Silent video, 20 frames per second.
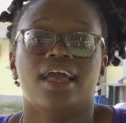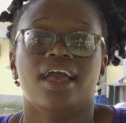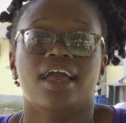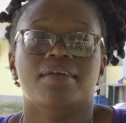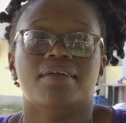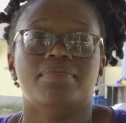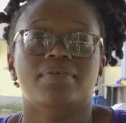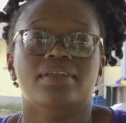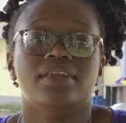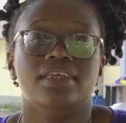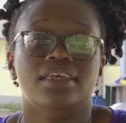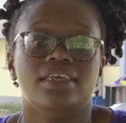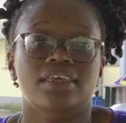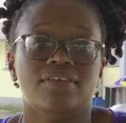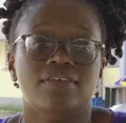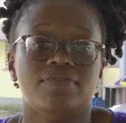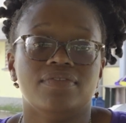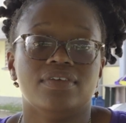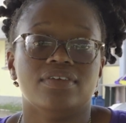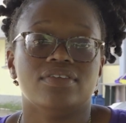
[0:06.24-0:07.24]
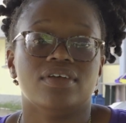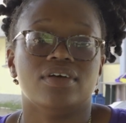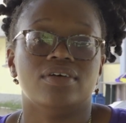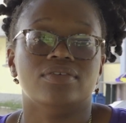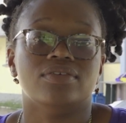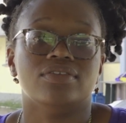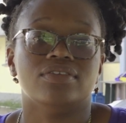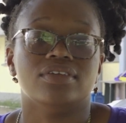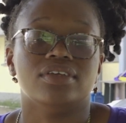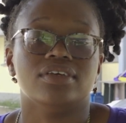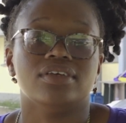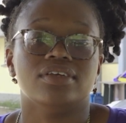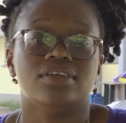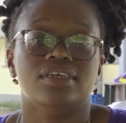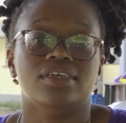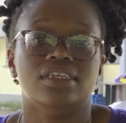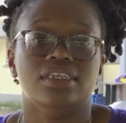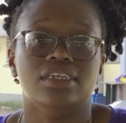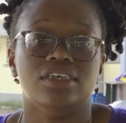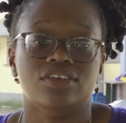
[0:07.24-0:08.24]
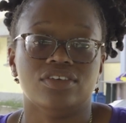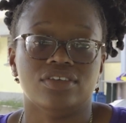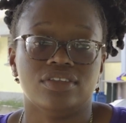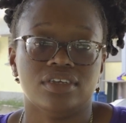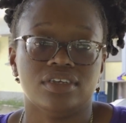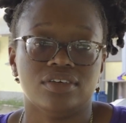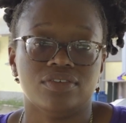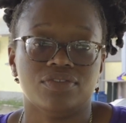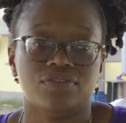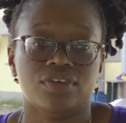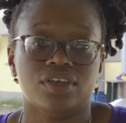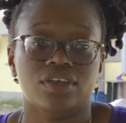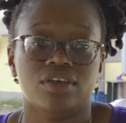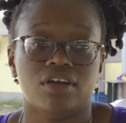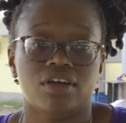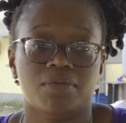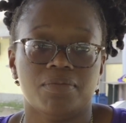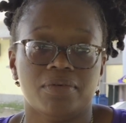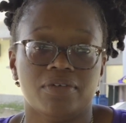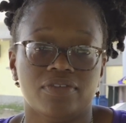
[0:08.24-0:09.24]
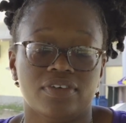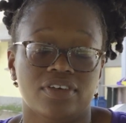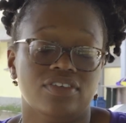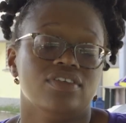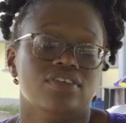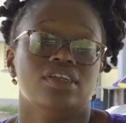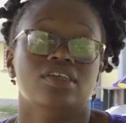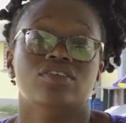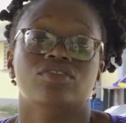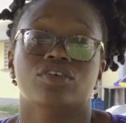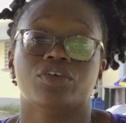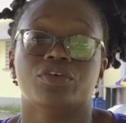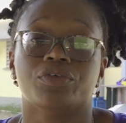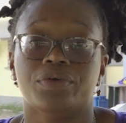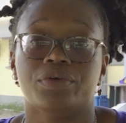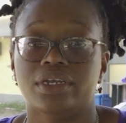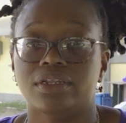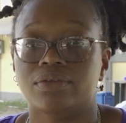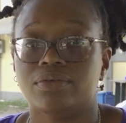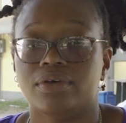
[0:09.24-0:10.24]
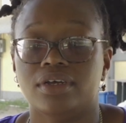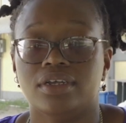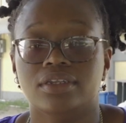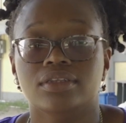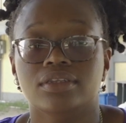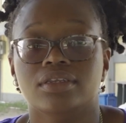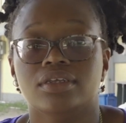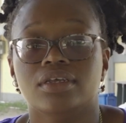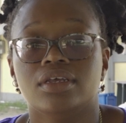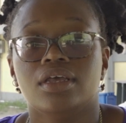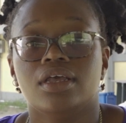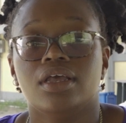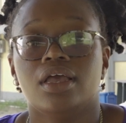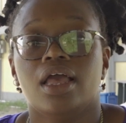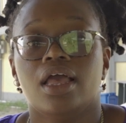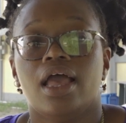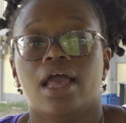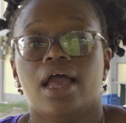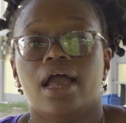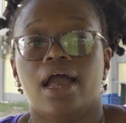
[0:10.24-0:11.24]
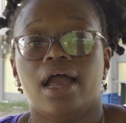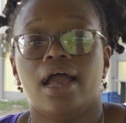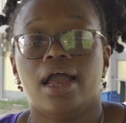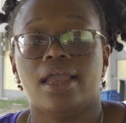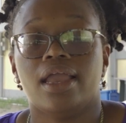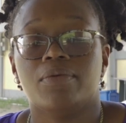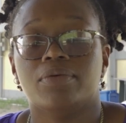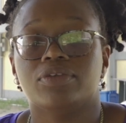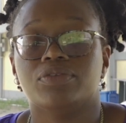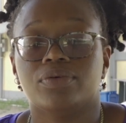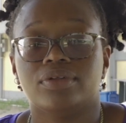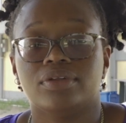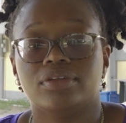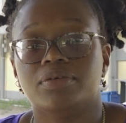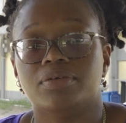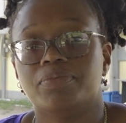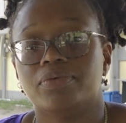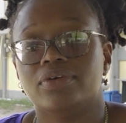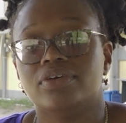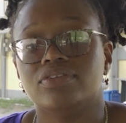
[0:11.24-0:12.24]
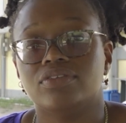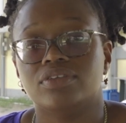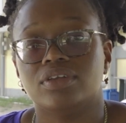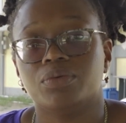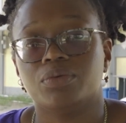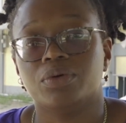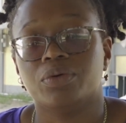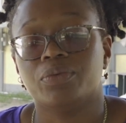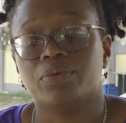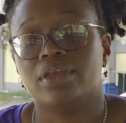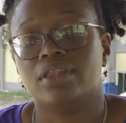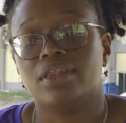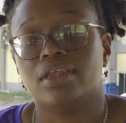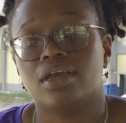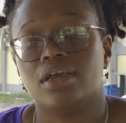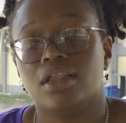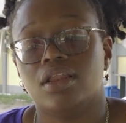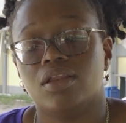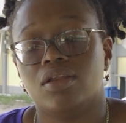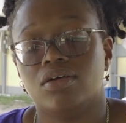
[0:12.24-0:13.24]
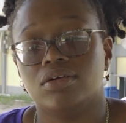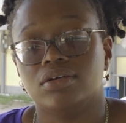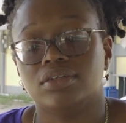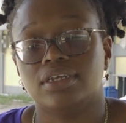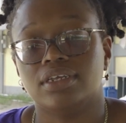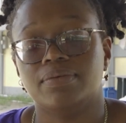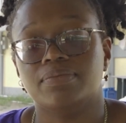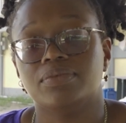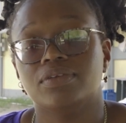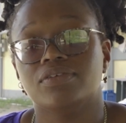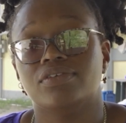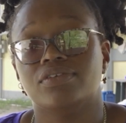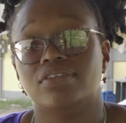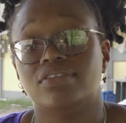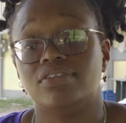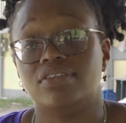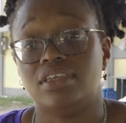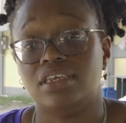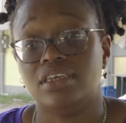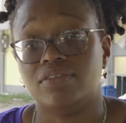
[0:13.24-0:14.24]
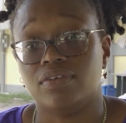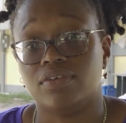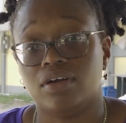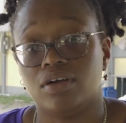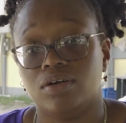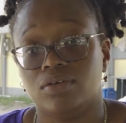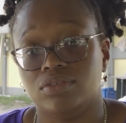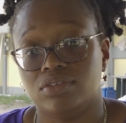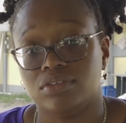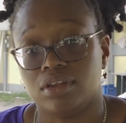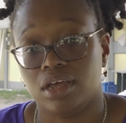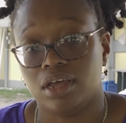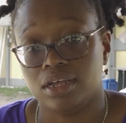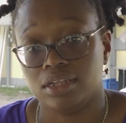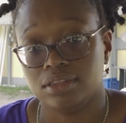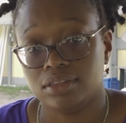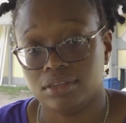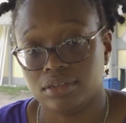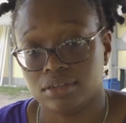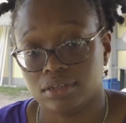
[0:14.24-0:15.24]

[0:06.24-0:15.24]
I believe this housing initiative for young professionals is a great one. I was one of the person that were waiting a long time to receive a house lot.